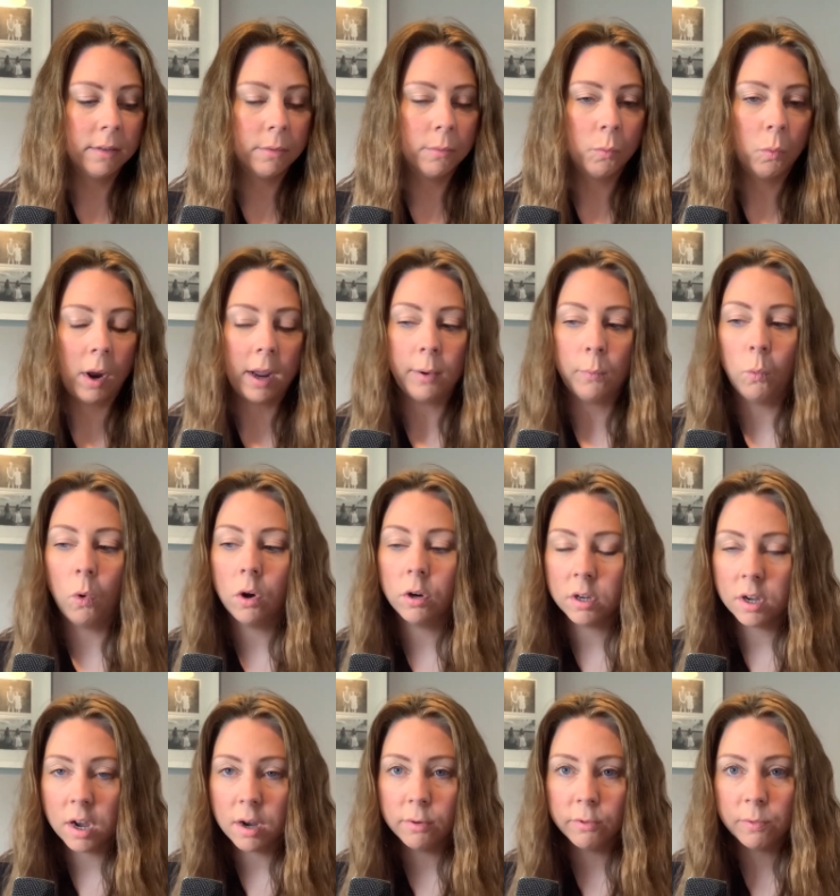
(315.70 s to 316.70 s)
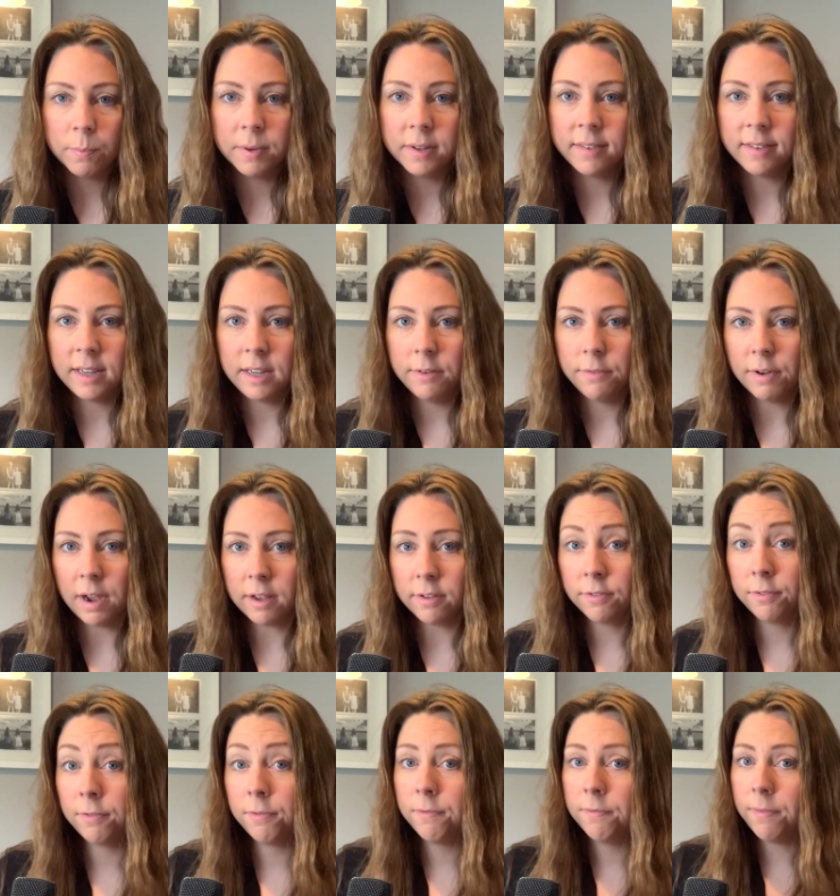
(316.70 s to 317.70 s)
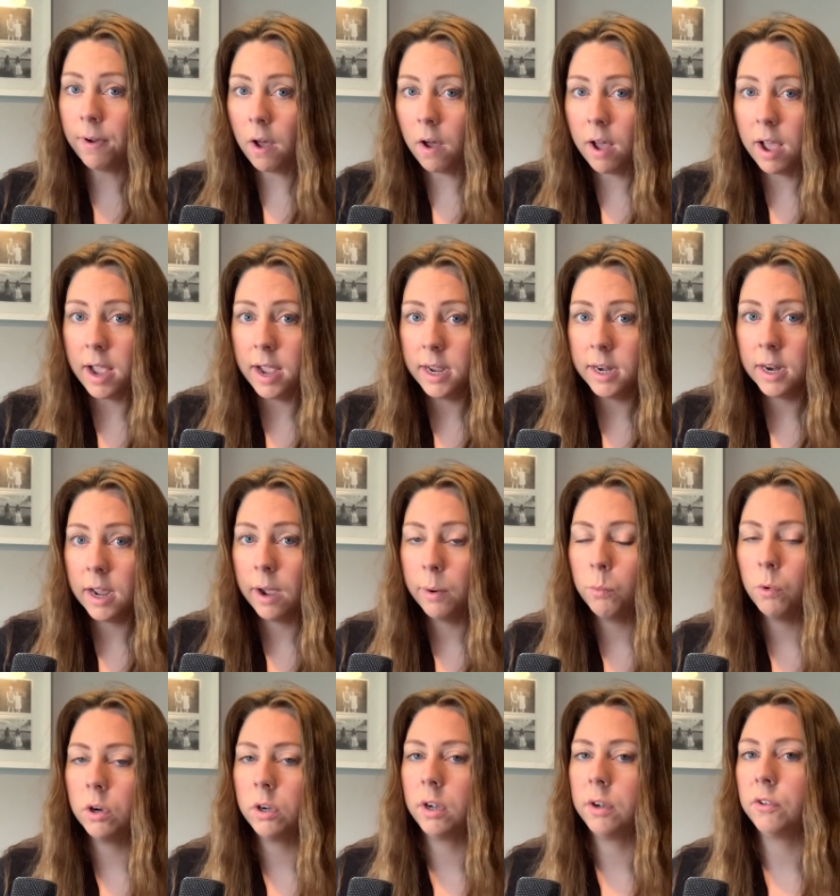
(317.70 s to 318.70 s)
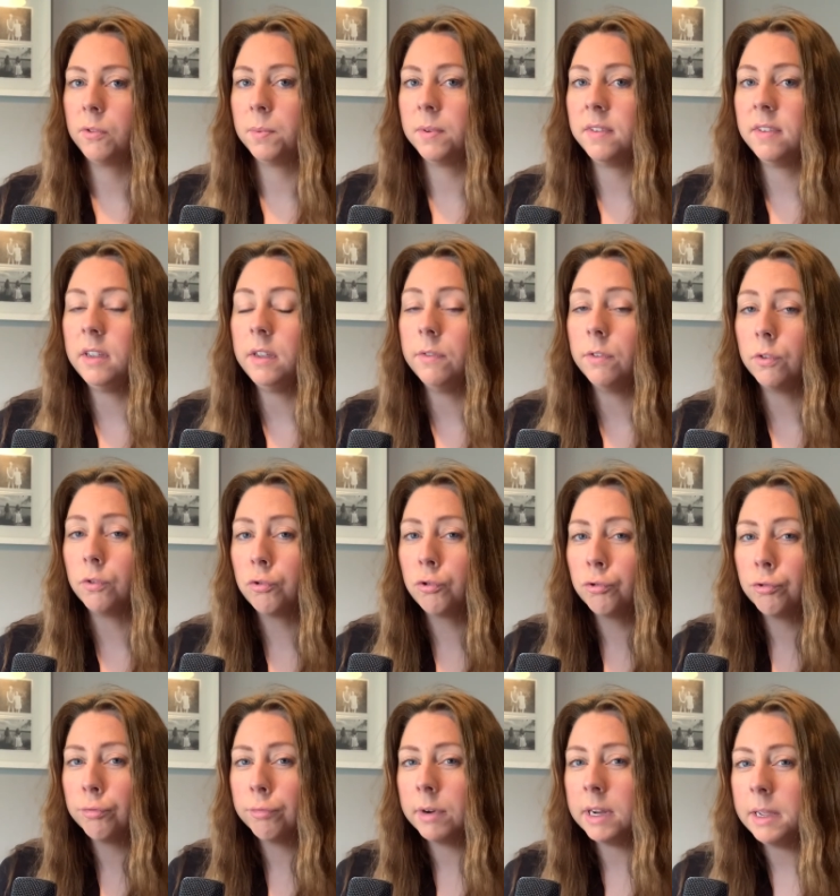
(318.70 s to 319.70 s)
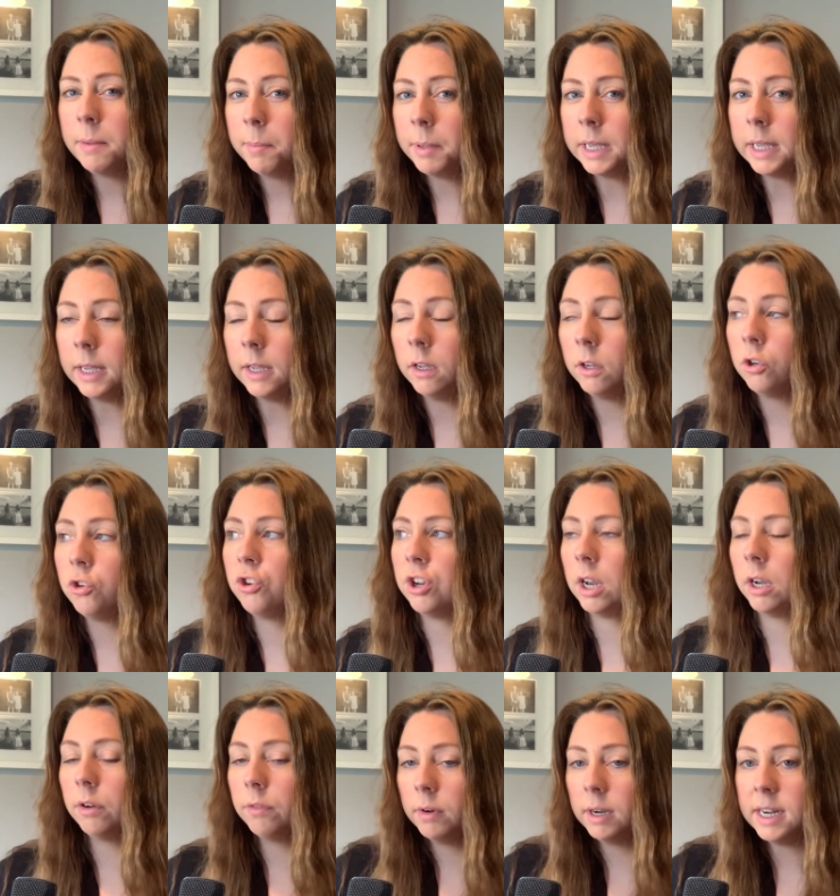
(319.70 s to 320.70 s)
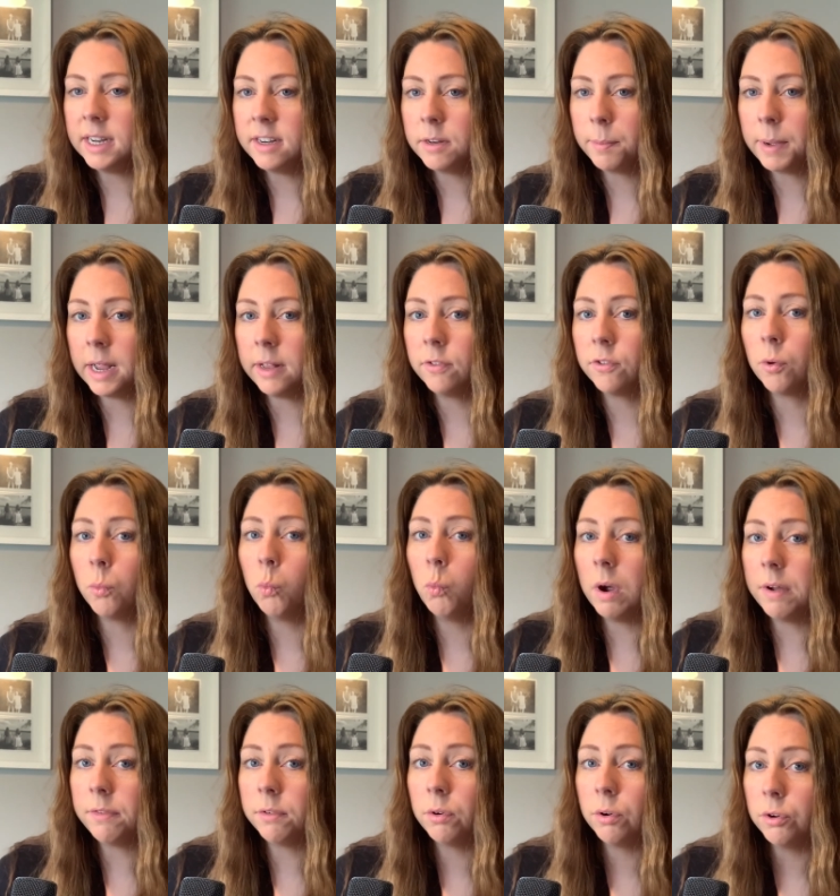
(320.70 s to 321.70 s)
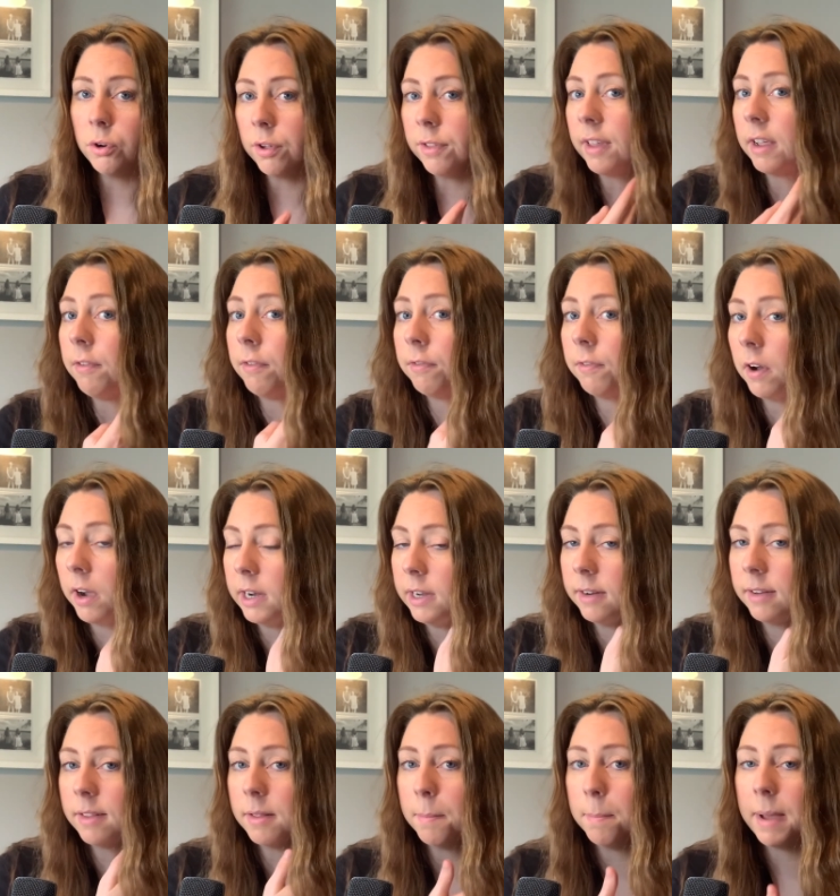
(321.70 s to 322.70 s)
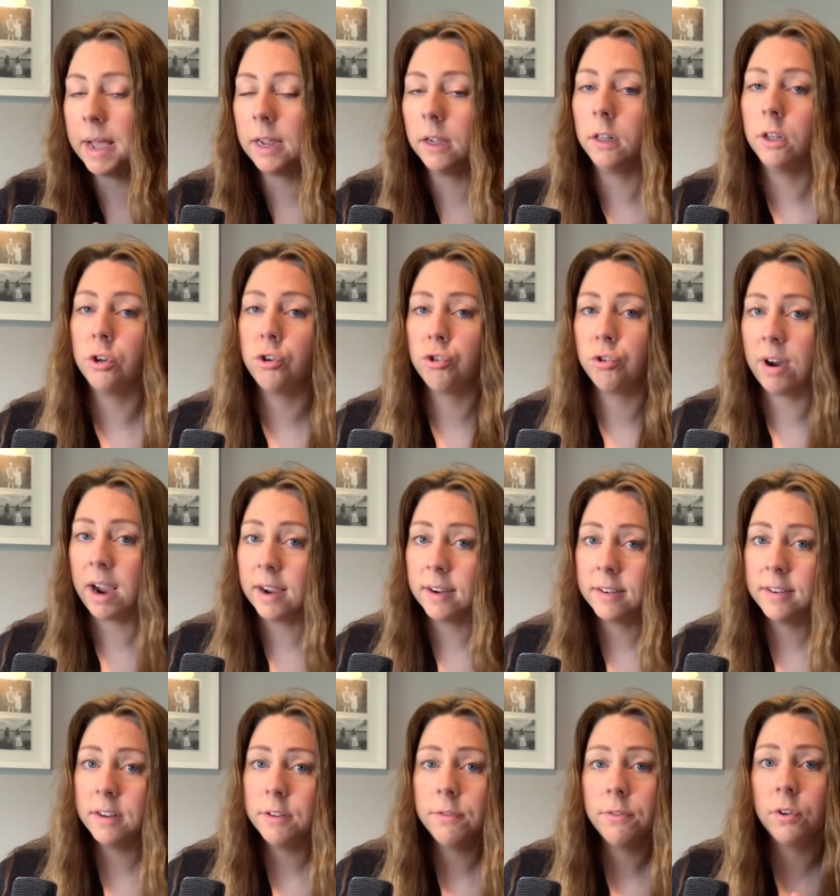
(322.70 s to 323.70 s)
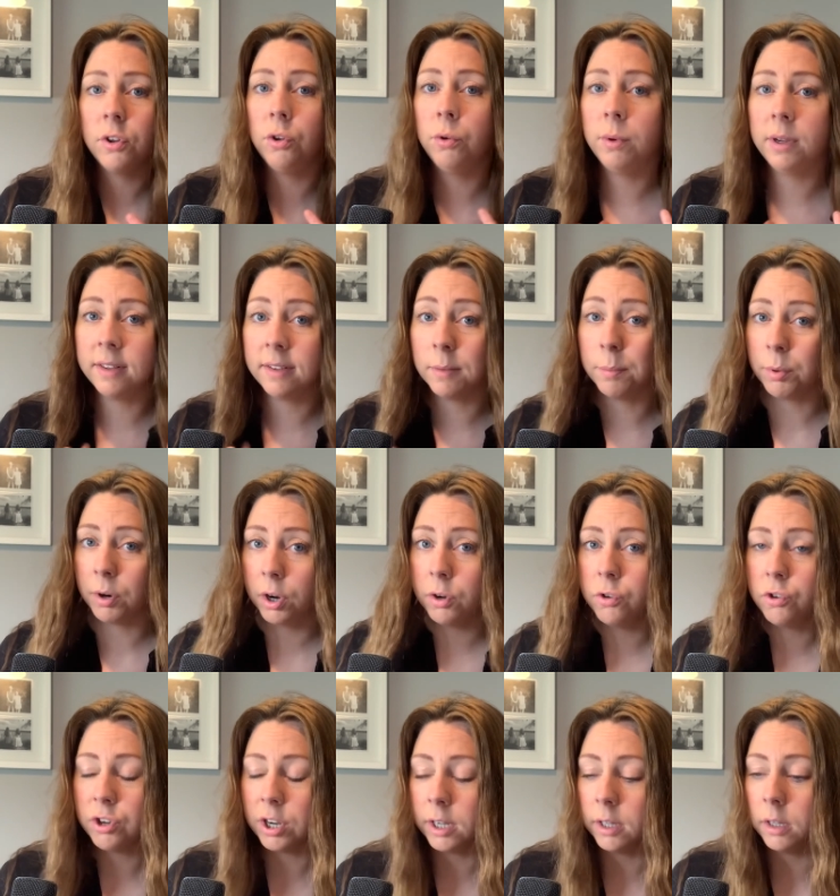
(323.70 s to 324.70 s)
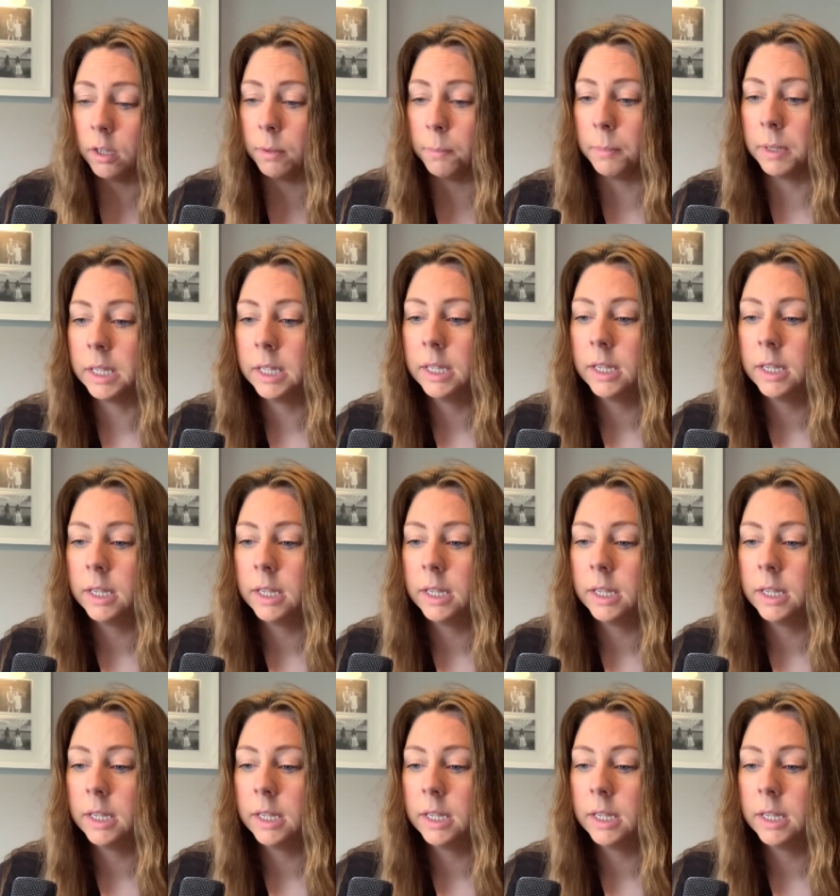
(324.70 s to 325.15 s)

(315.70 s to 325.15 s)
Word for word: like what girls perceive as fine and what girls perceive as creepy generally depends on whether or not they find the male attractive who is approaching them